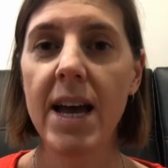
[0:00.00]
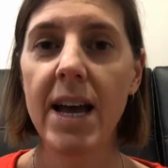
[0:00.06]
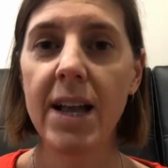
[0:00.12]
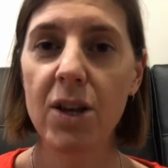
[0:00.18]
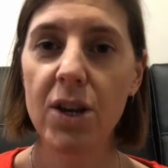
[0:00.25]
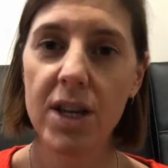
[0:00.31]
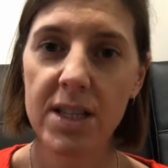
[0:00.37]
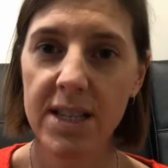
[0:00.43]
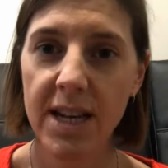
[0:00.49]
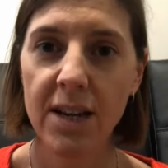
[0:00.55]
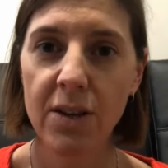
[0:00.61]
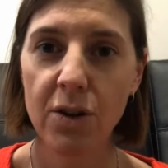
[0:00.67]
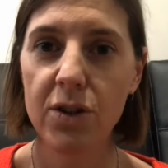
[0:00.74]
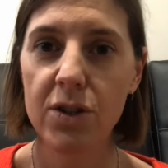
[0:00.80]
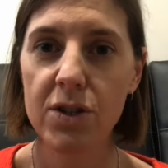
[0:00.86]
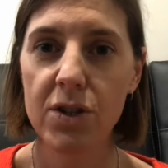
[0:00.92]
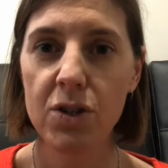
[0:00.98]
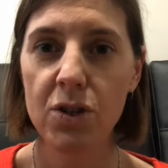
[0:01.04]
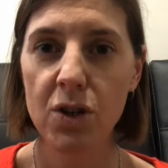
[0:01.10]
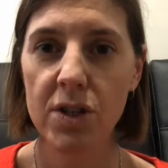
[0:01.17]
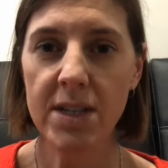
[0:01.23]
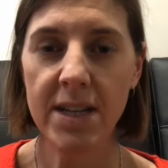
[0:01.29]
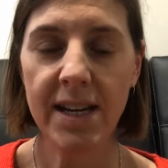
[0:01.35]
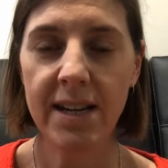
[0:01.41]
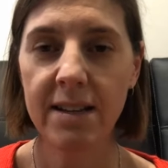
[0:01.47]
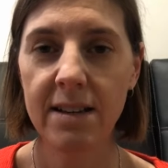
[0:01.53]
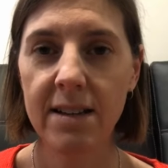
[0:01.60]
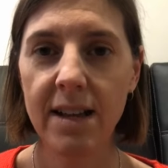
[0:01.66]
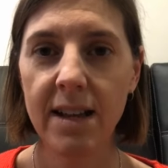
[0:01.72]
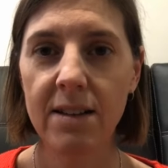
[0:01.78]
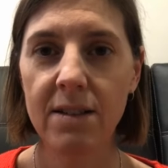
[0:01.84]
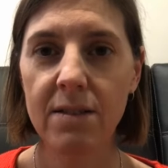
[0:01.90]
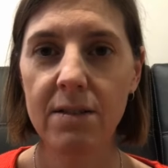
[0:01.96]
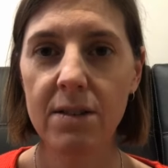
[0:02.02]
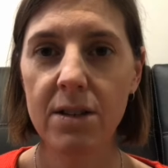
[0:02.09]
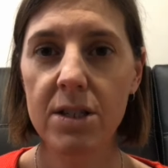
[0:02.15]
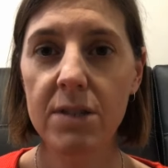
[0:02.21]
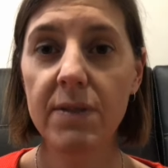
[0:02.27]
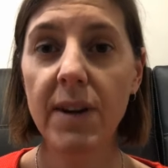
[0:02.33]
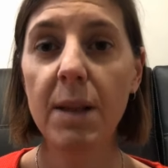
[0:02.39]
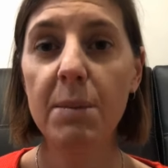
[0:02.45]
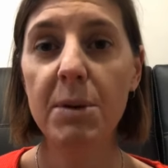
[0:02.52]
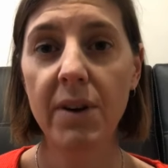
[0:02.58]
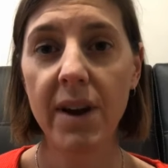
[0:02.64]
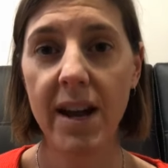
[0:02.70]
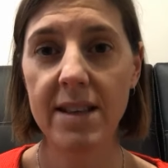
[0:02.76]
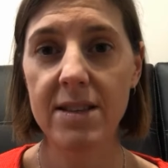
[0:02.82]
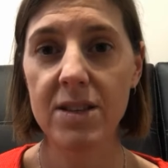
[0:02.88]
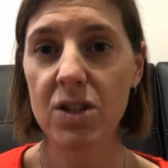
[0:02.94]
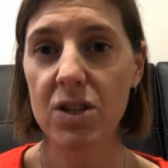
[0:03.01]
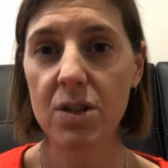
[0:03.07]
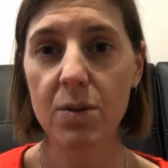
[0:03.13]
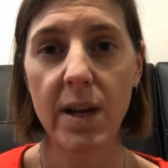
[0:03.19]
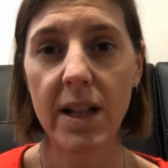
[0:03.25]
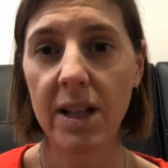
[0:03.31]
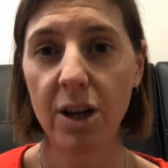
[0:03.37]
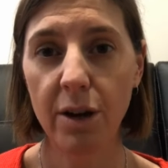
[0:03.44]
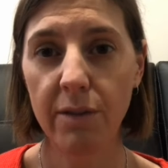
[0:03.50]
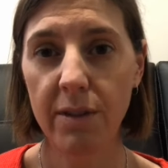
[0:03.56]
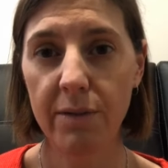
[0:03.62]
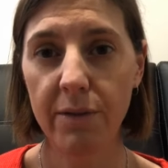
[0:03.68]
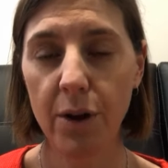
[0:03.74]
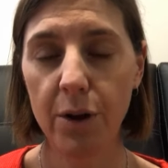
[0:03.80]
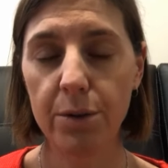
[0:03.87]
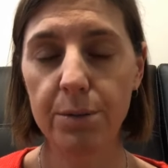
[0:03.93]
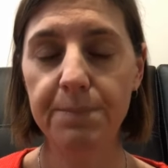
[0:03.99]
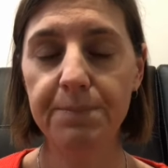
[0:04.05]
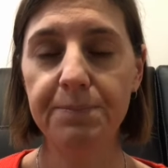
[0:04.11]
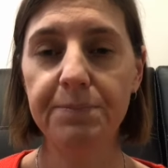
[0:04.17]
you can take notes and jot down and develop your answer just quickly over the phone.